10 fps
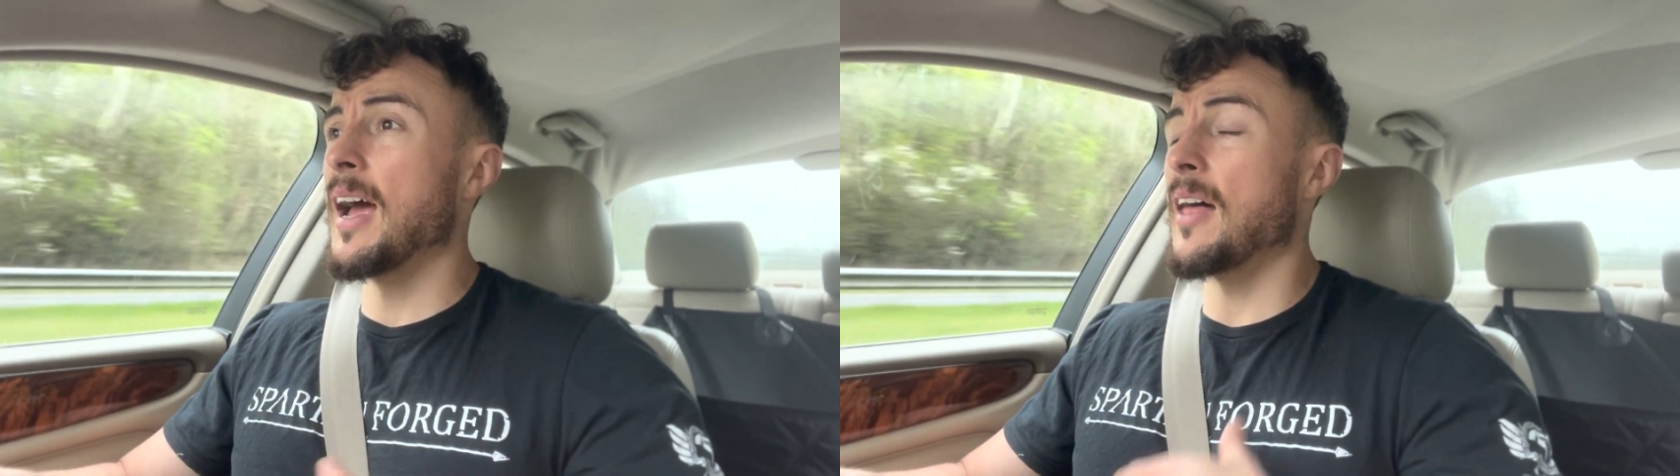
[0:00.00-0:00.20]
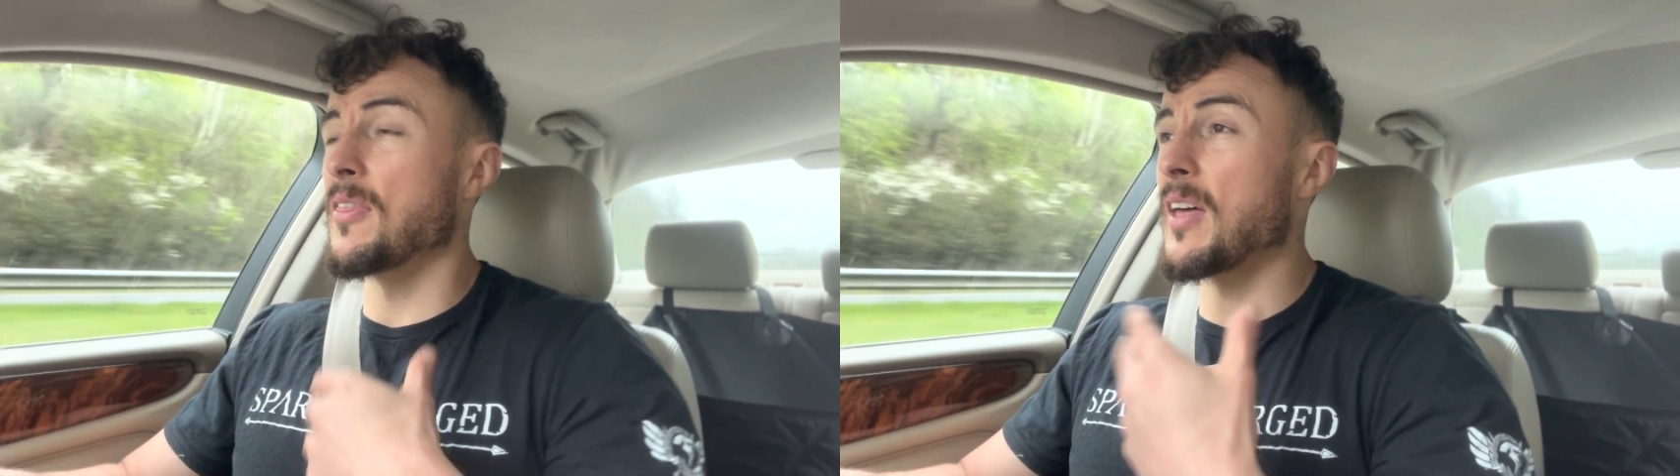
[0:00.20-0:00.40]

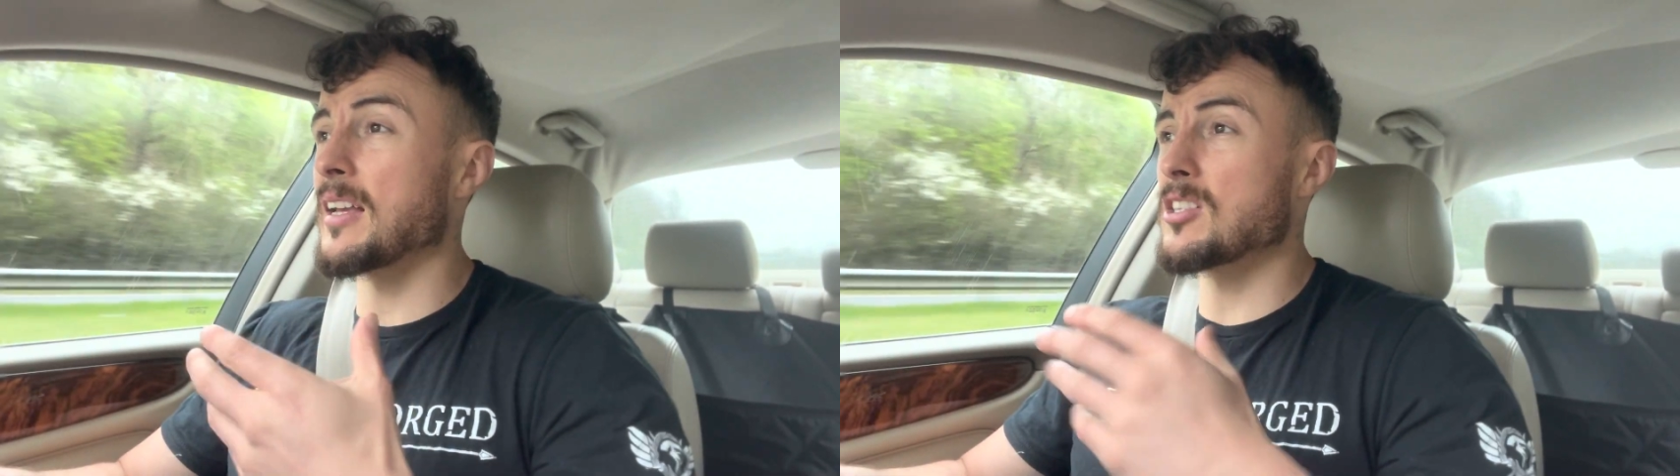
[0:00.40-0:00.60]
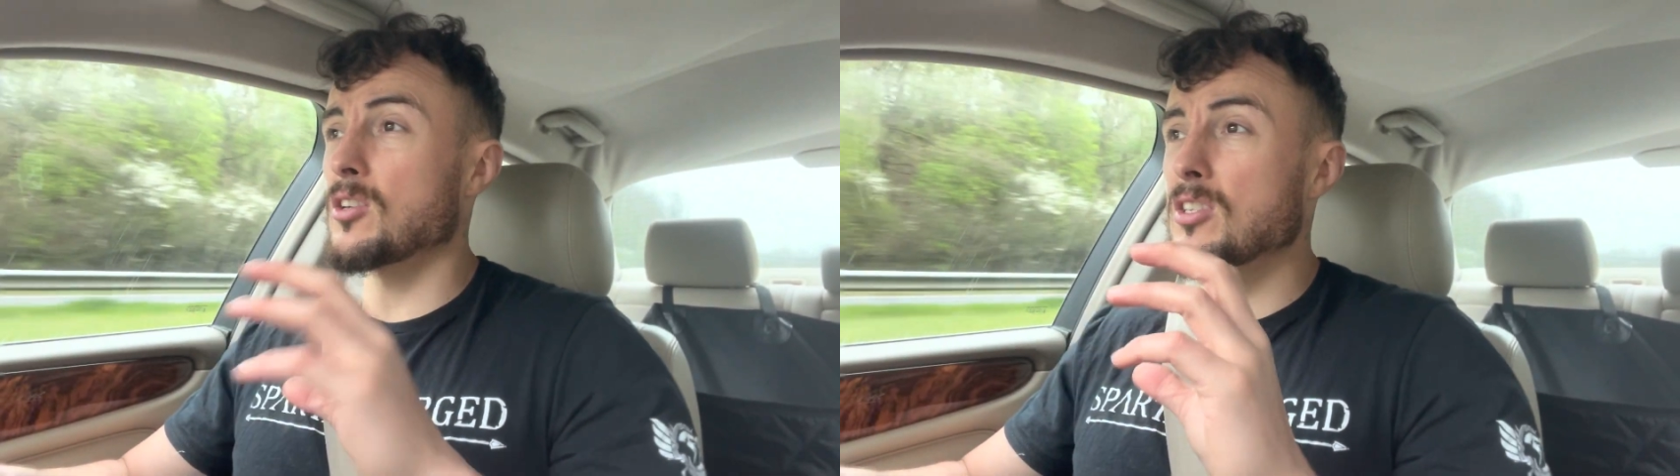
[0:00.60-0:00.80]
And
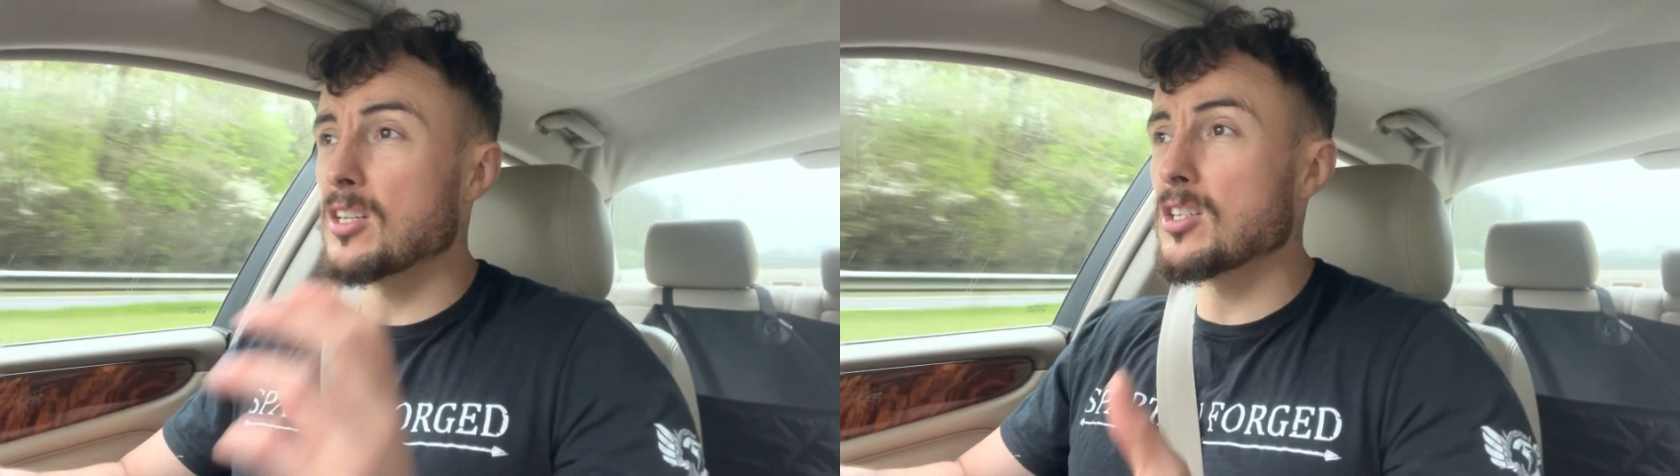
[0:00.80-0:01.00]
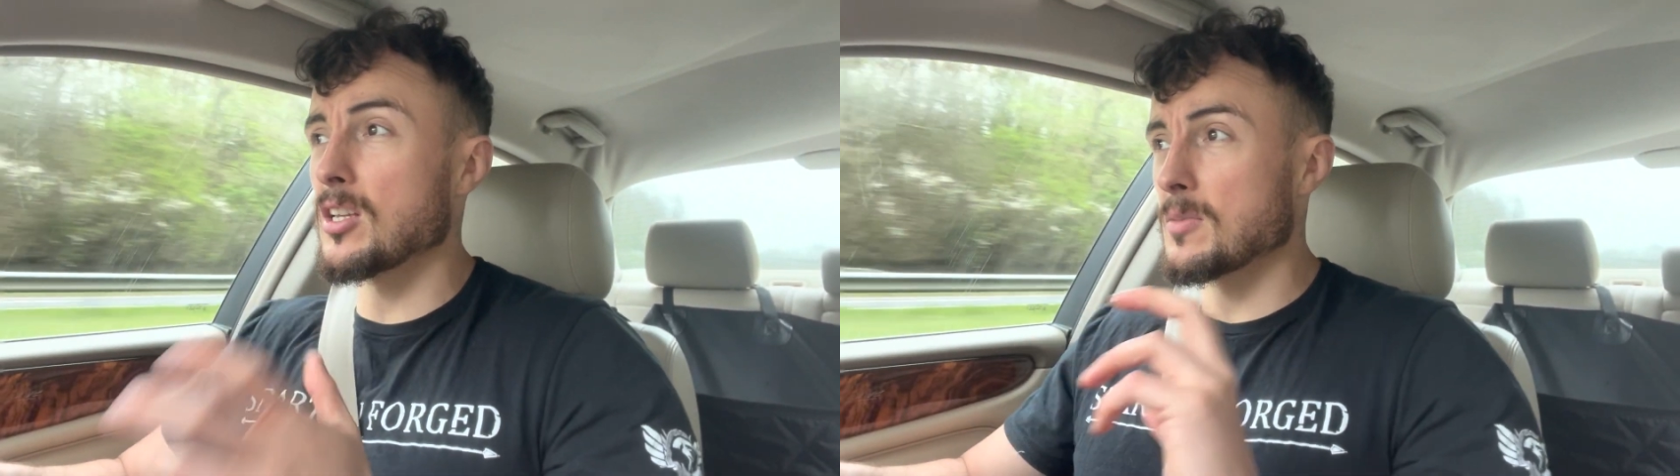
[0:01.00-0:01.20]
that, so
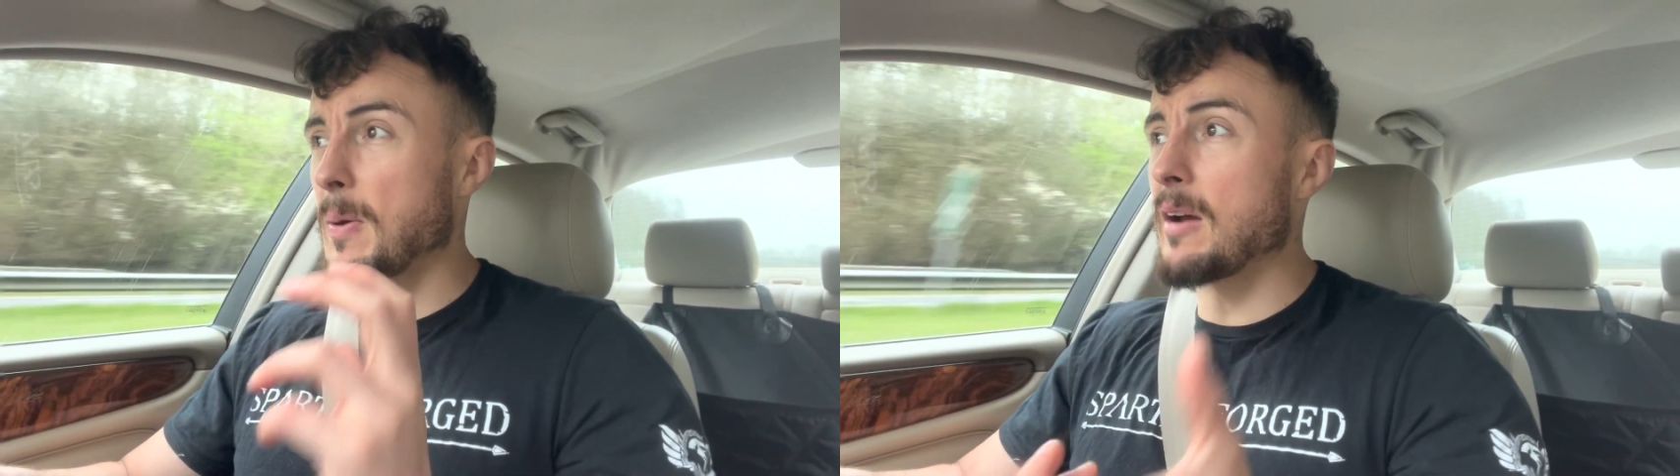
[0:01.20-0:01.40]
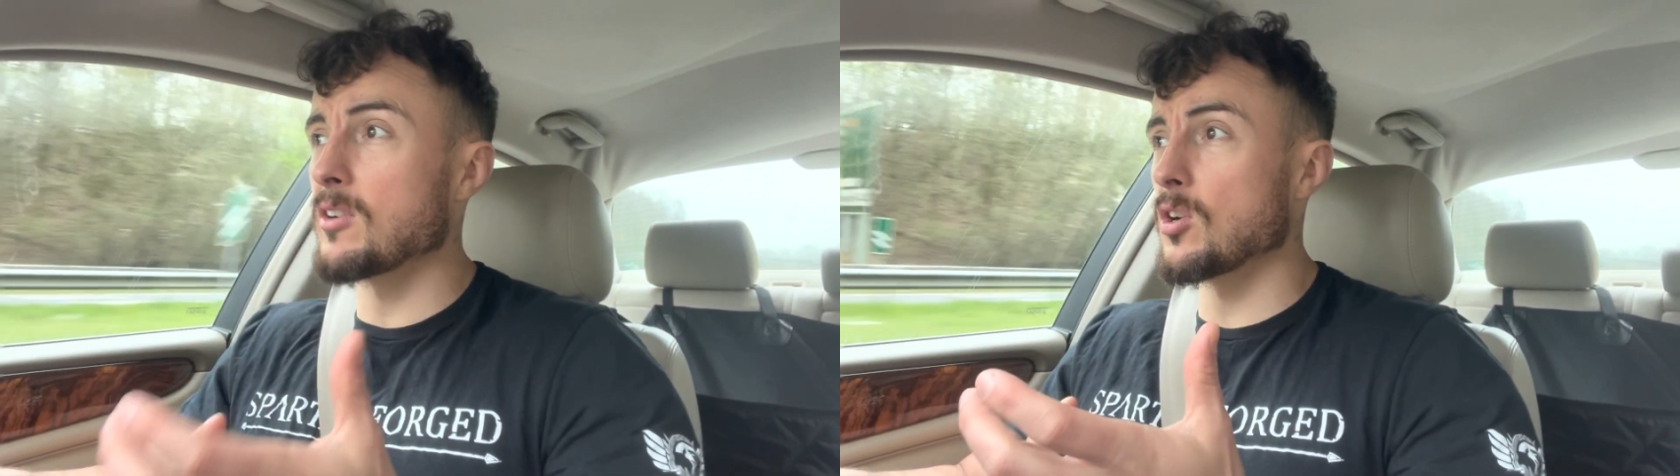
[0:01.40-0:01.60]
it's
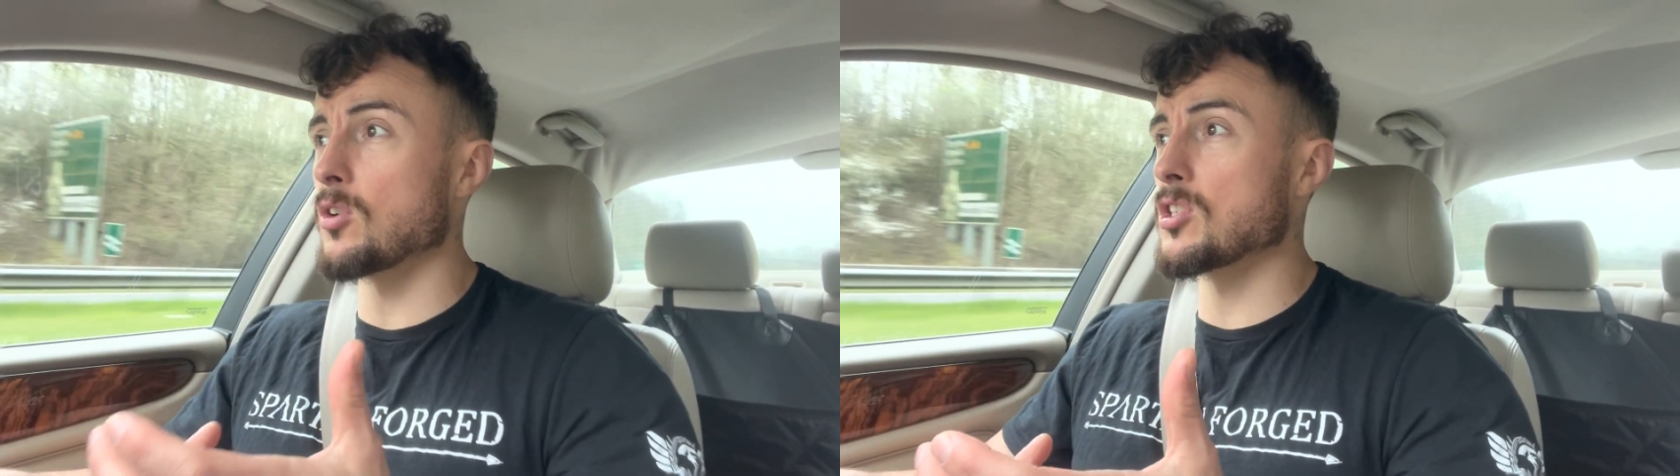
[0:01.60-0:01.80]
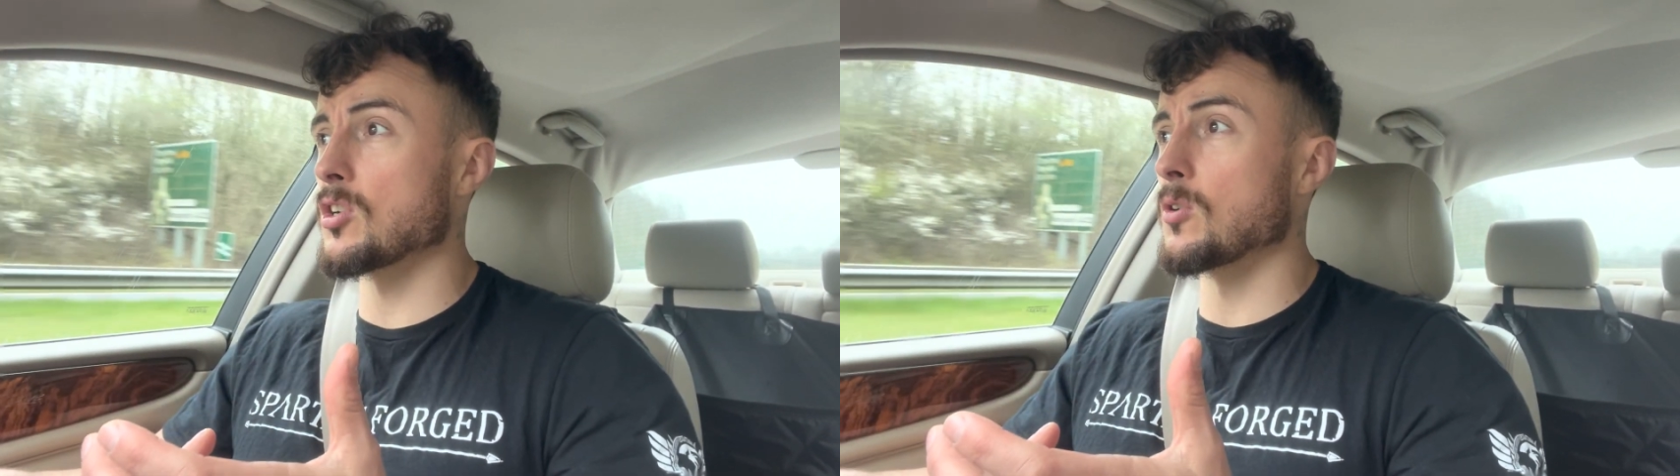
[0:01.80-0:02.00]

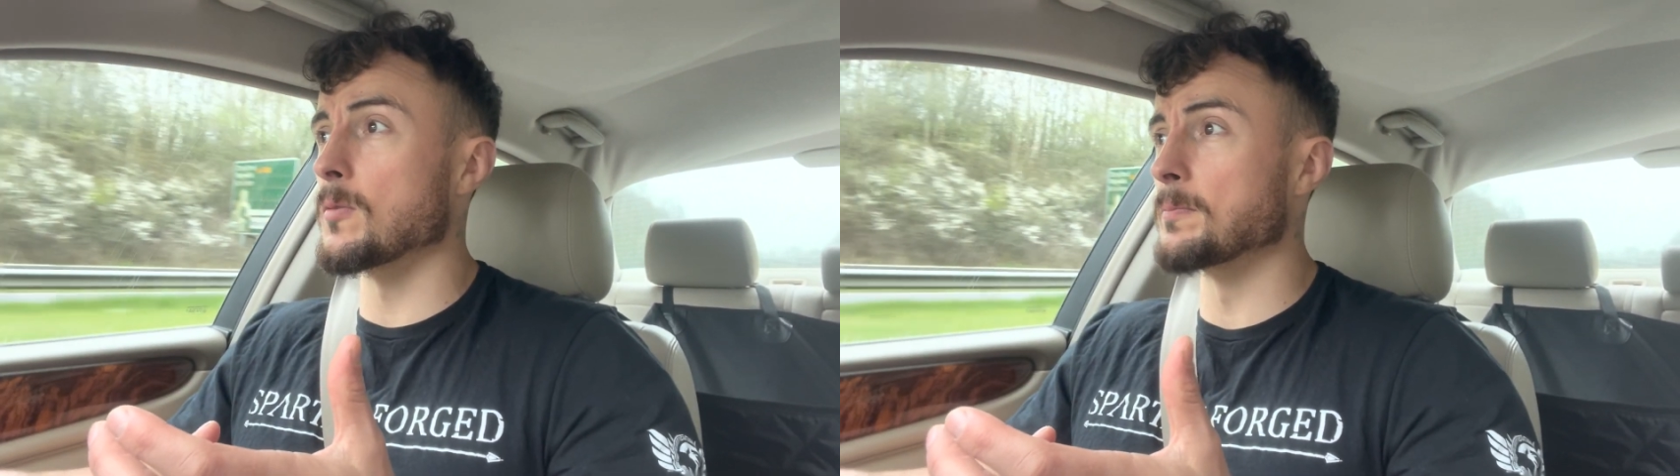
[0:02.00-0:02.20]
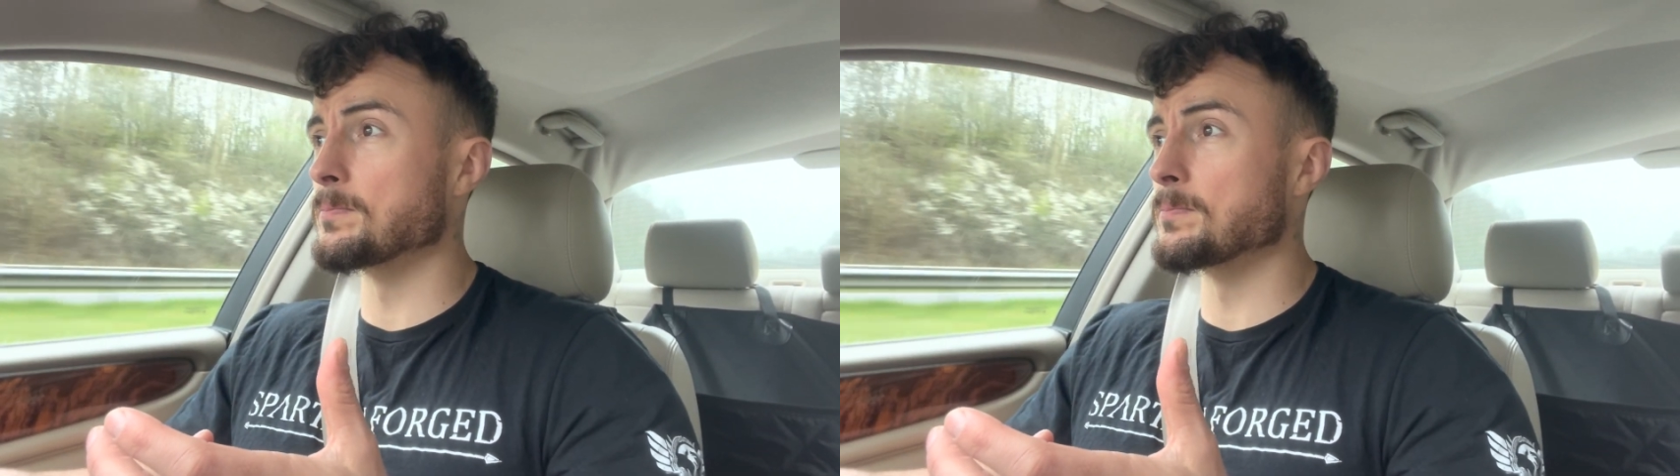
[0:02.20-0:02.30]
paradoxical.